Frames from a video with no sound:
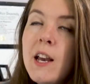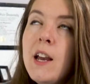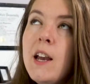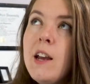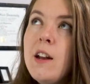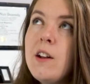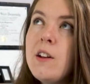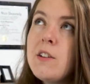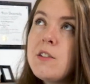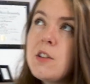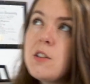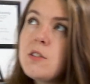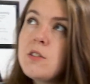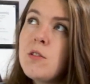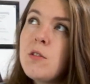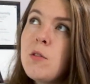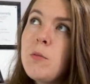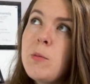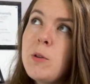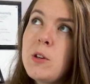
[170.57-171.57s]
It is
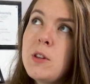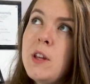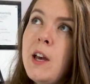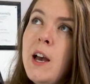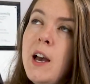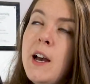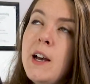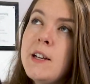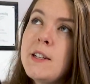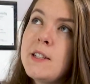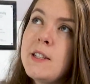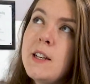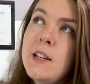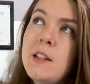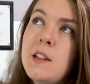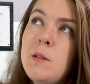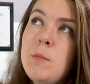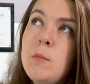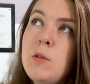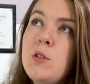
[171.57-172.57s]
also the book that has
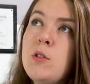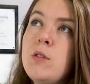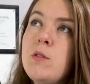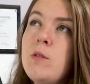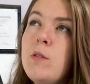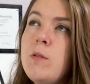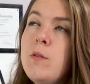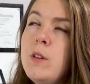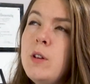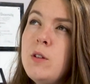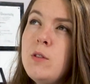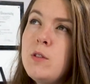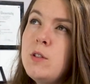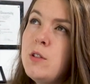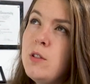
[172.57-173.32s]
like the most reviews,